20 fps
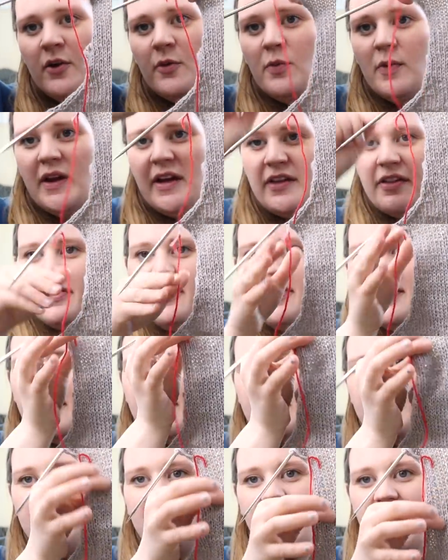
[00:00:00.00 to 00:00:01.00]
with
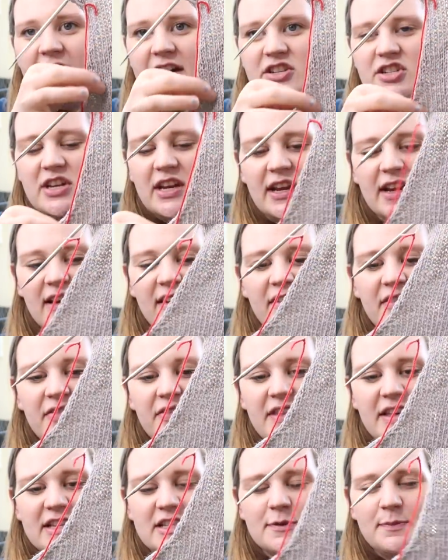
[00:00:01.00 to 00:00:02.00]
the edging,
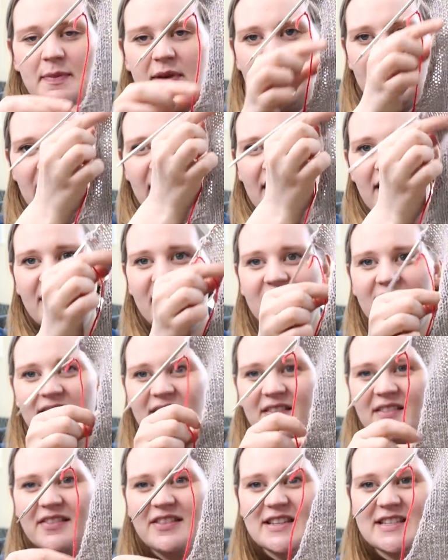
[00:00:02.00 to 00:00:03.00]
this being
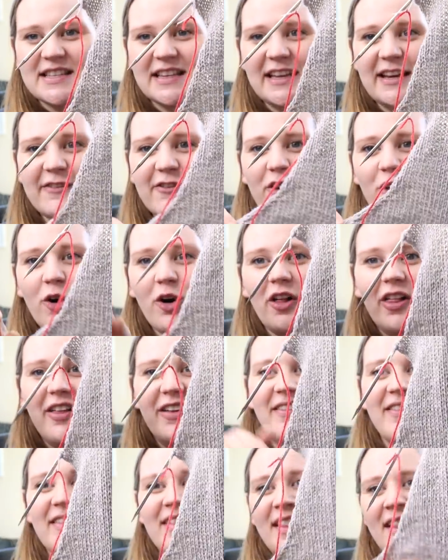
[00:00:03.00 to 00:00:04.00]
the sleeve
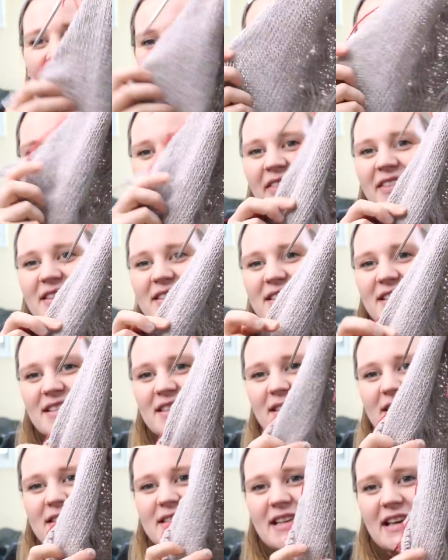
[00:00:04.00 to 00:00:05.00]
hole. This is
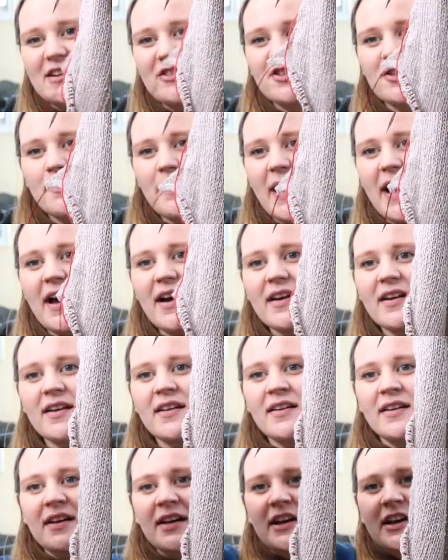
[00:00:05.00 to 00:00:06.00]
the center back.
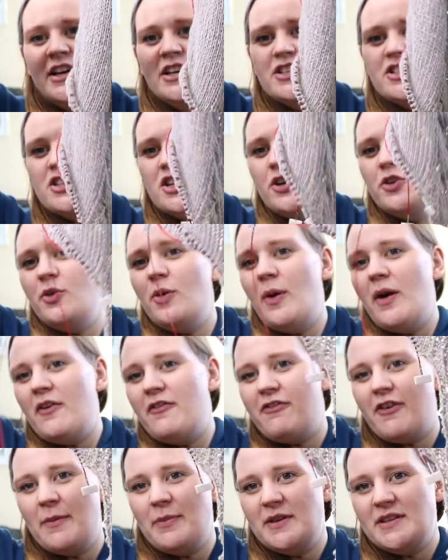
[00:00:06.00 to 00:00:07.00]
So
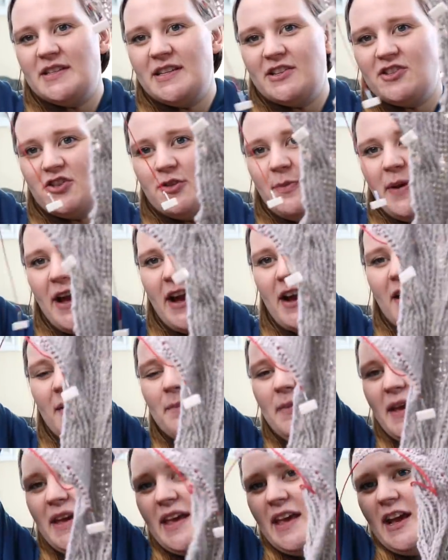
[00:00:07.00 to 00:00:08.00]
from the center back, I'm
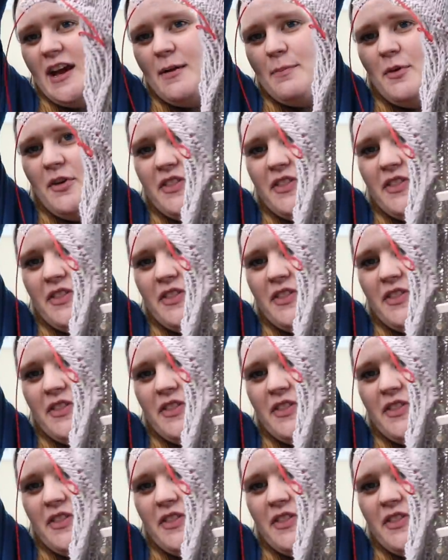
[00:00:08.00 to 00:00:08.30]
picking up